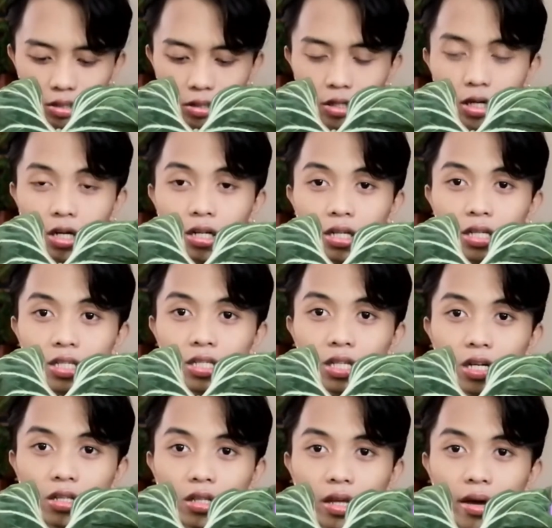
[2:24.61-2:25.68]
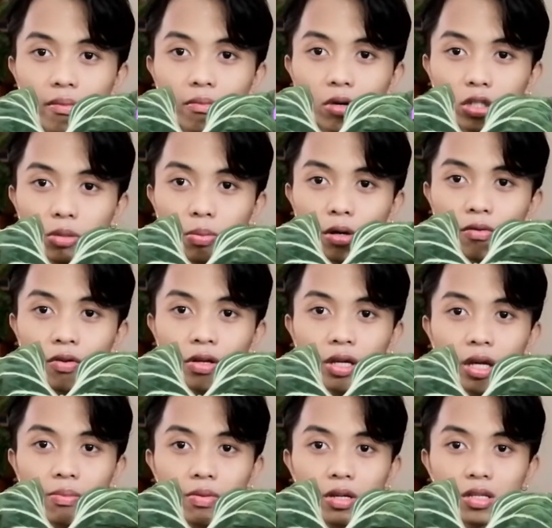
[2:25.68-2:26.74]
cutting is not that much perfect
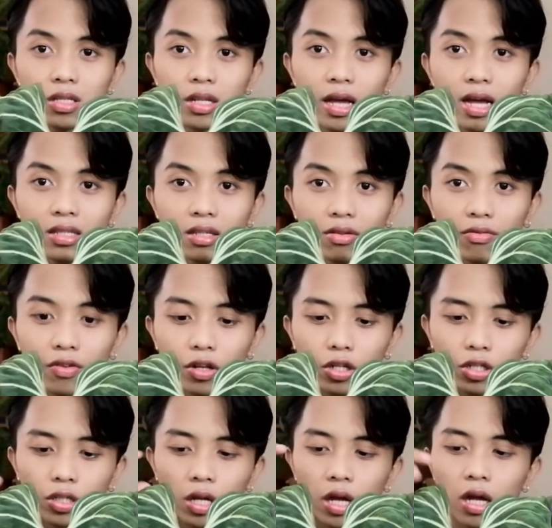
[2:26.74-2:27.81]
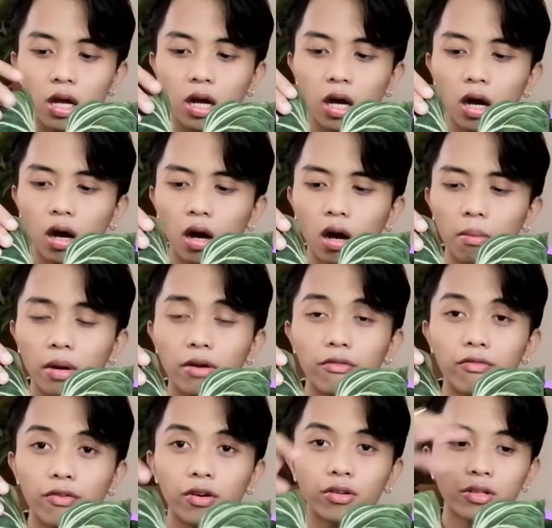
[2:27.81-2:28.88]
yet because it hasn't finished
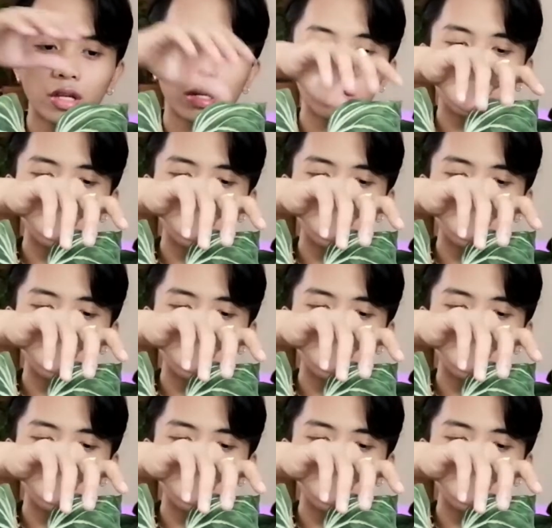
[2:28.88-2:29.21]
unfurling